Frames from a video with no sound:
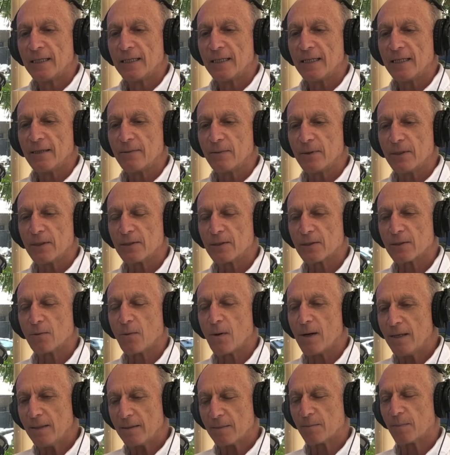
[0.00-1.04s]
it was
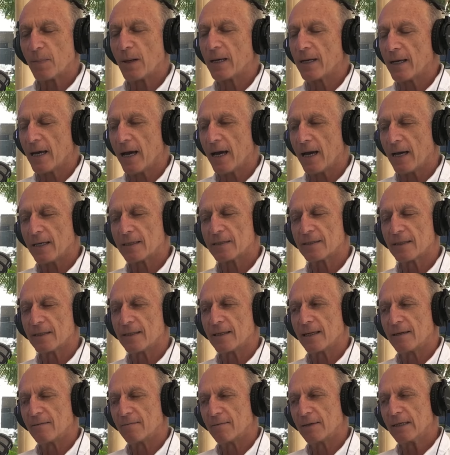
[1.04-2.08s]
quite by
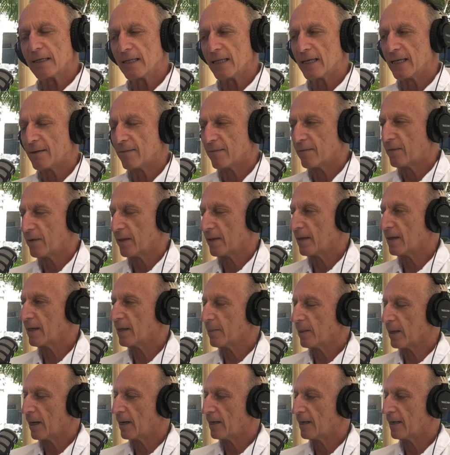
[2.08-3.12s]
accident, really, if you think
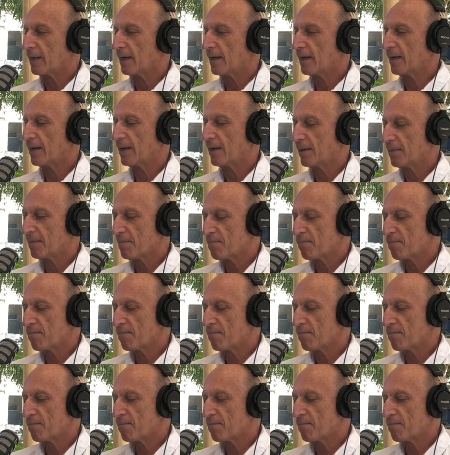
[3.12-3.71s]
about it. I